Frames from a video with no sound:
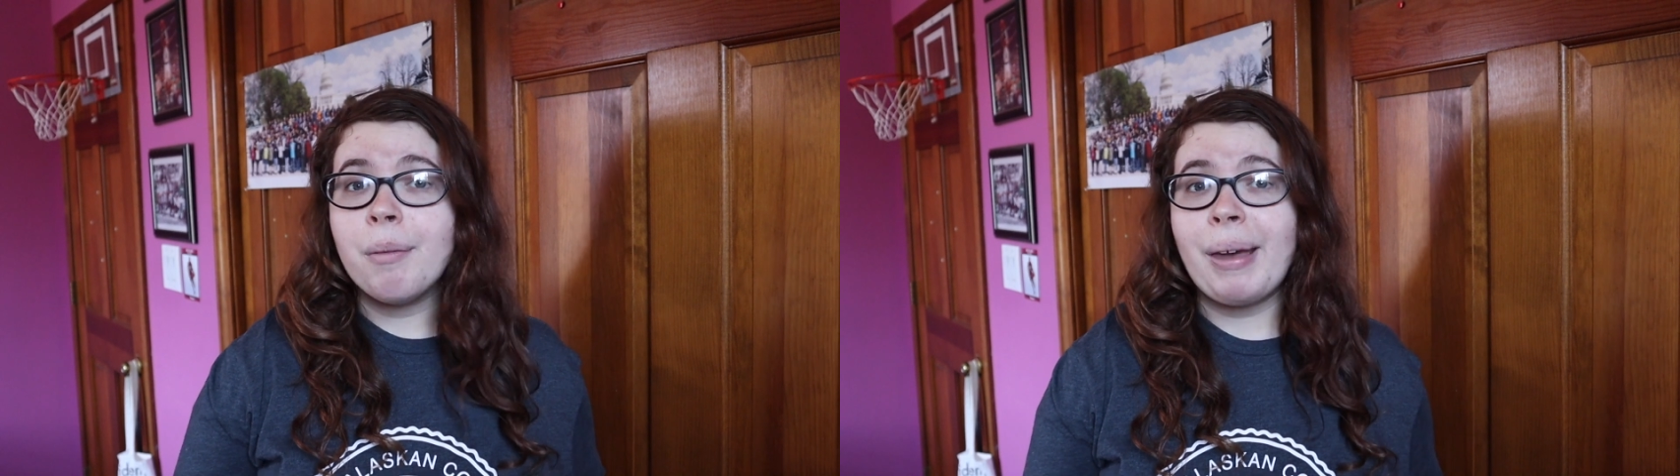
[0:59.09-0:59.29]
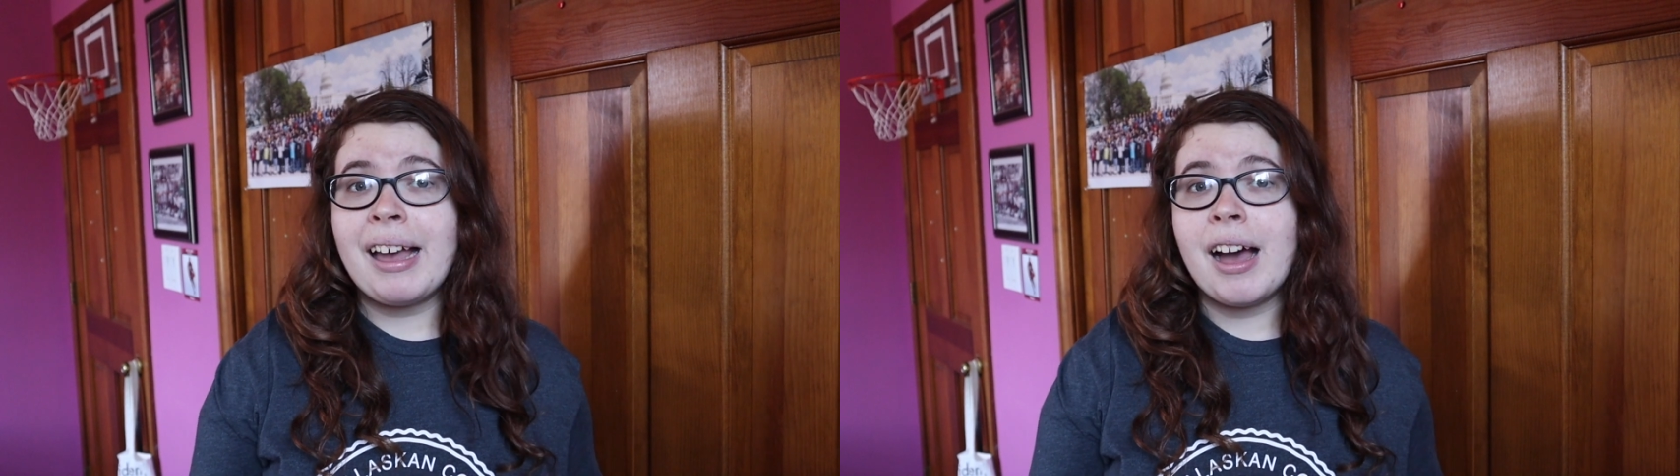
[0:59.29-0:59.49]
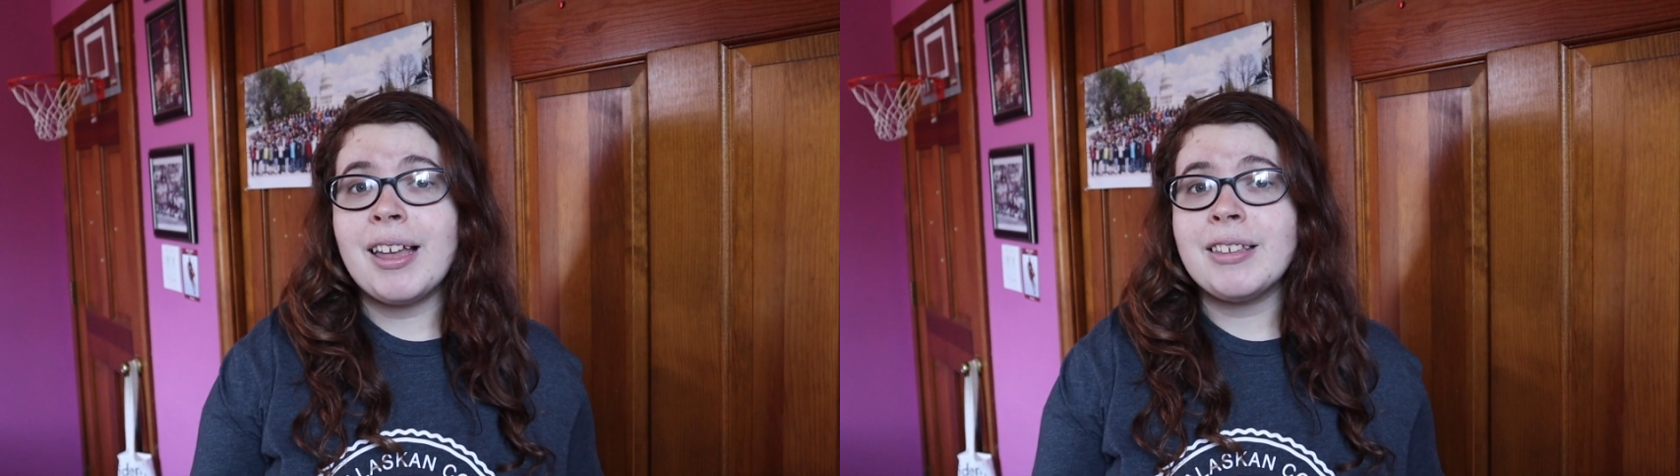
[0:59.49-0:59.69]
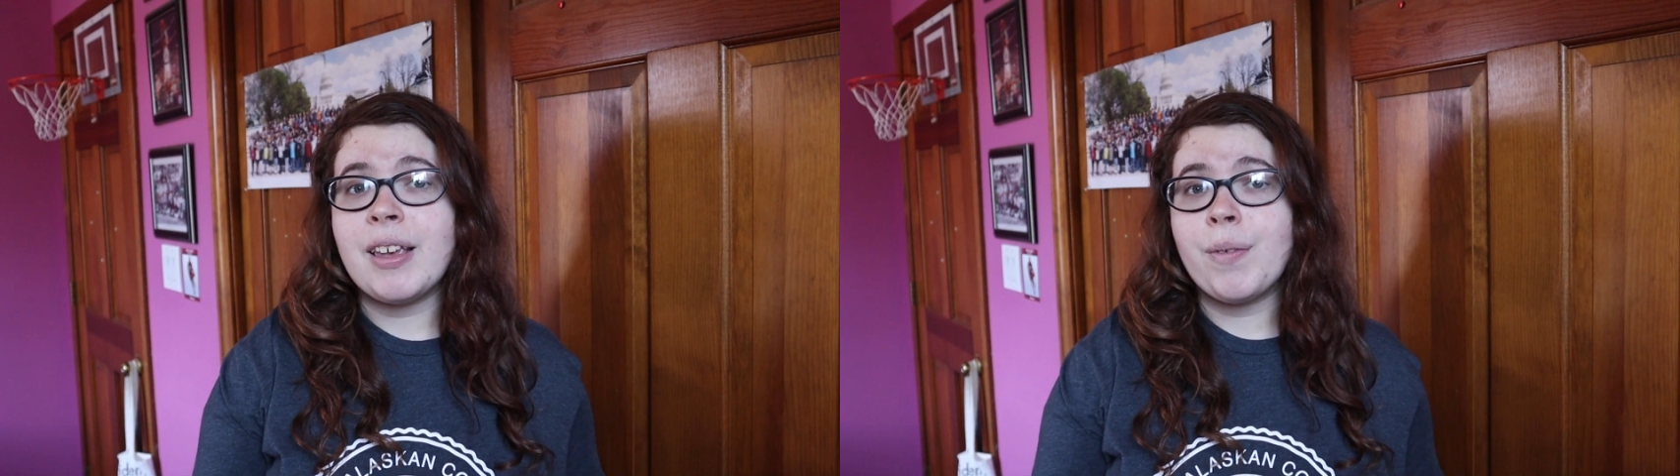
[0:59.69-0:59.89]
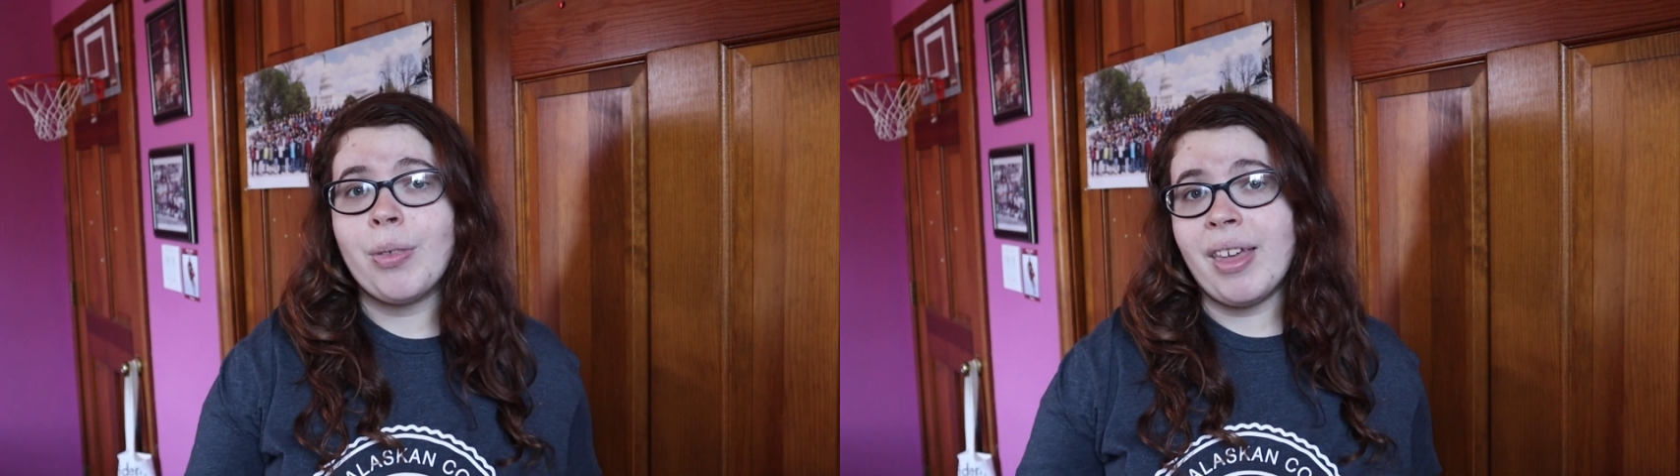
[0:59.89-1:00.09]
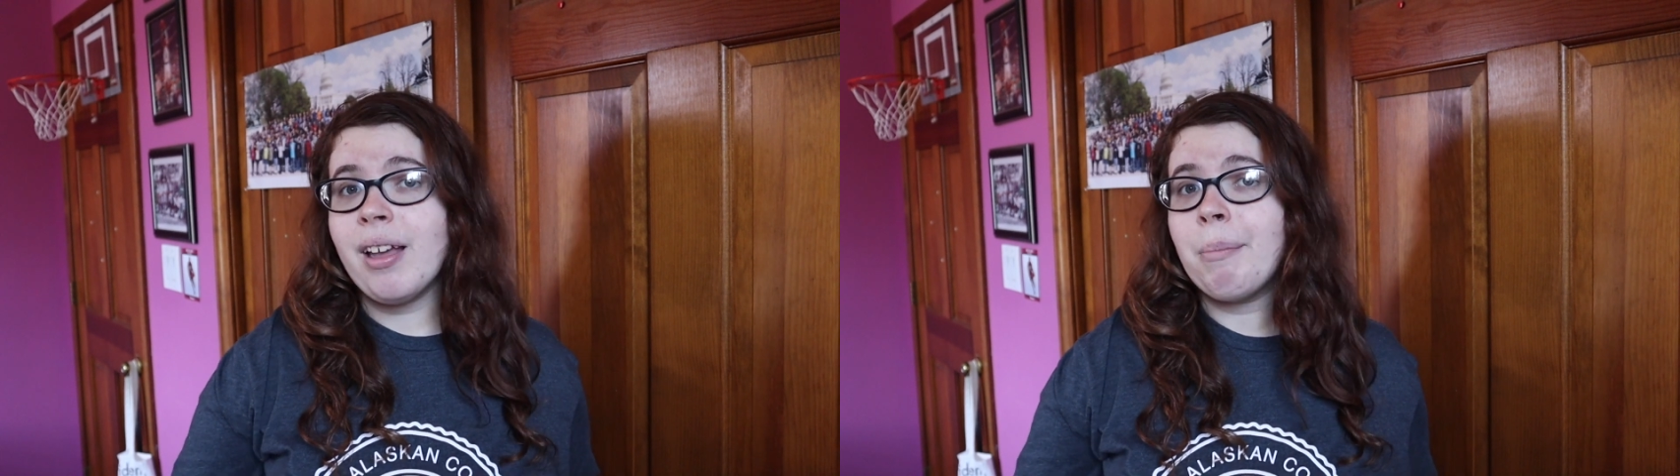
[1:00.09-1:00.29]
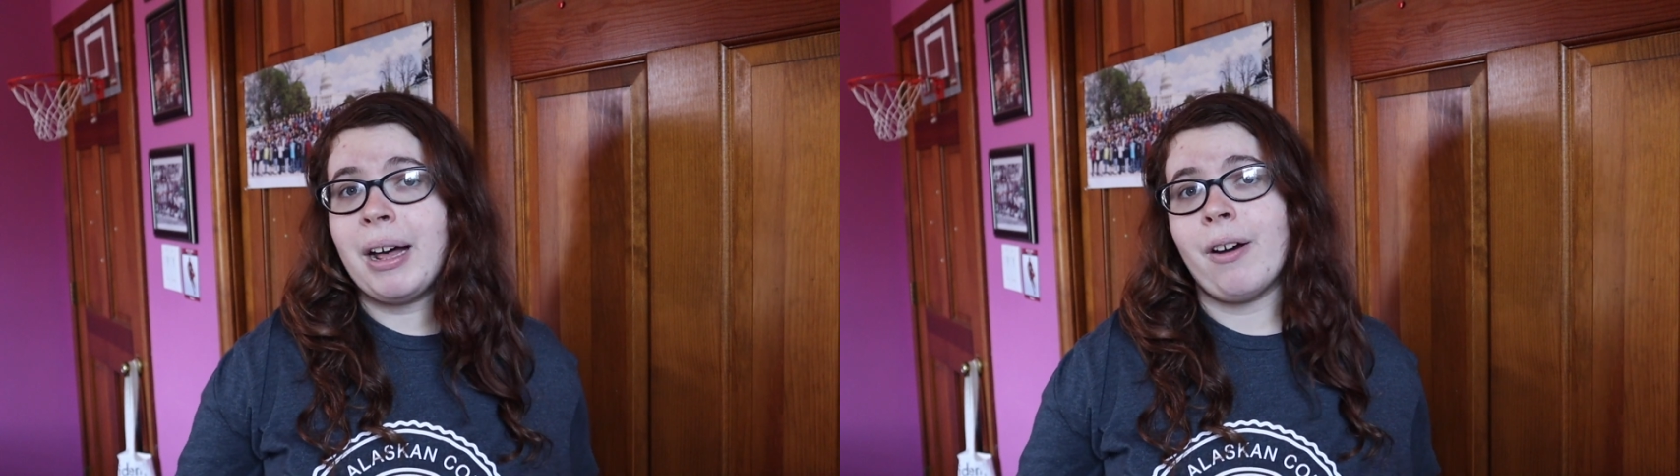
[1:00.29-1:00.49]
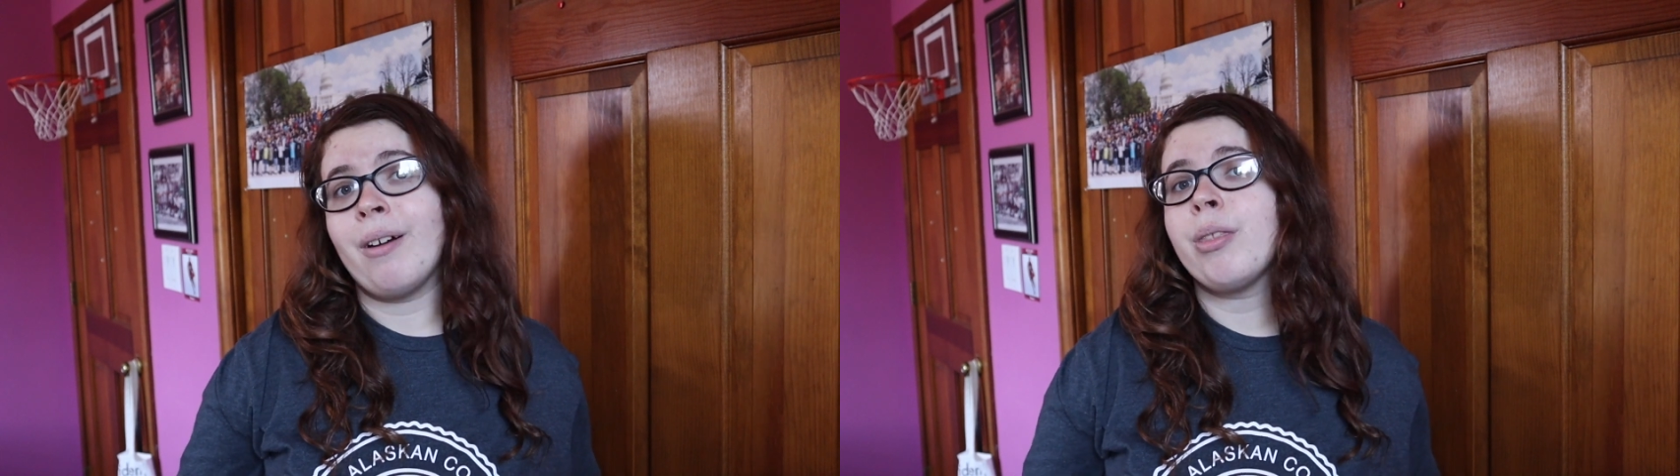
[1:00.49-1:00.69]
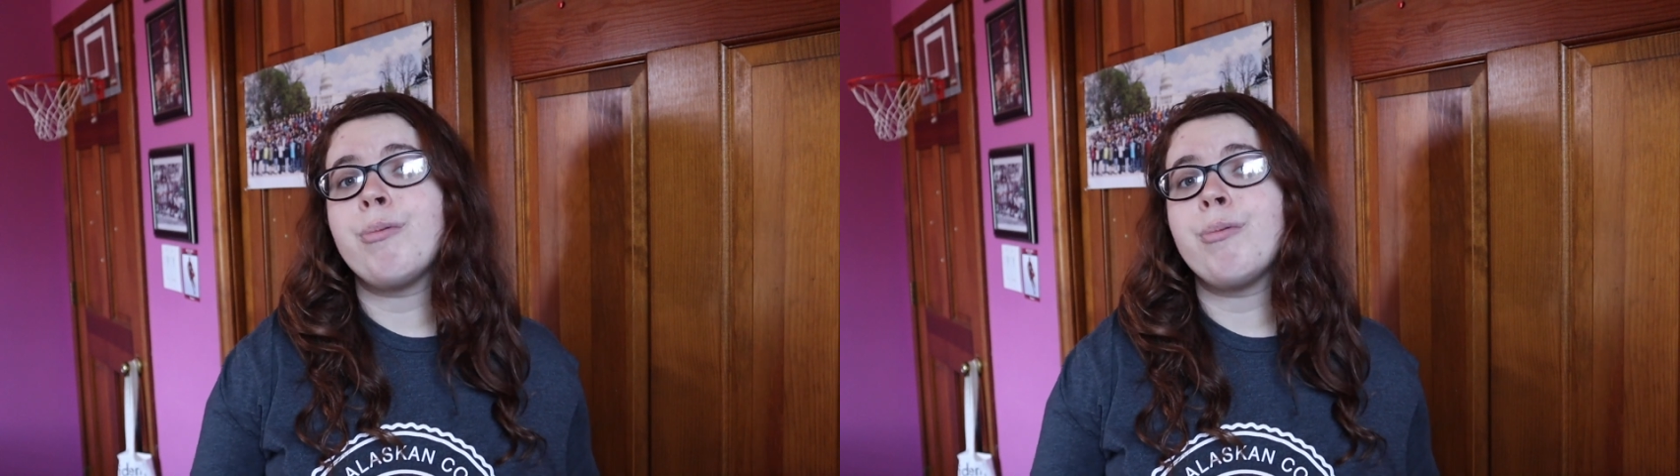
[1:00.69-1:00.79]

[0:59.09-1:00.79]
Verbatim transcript: because if you think about it,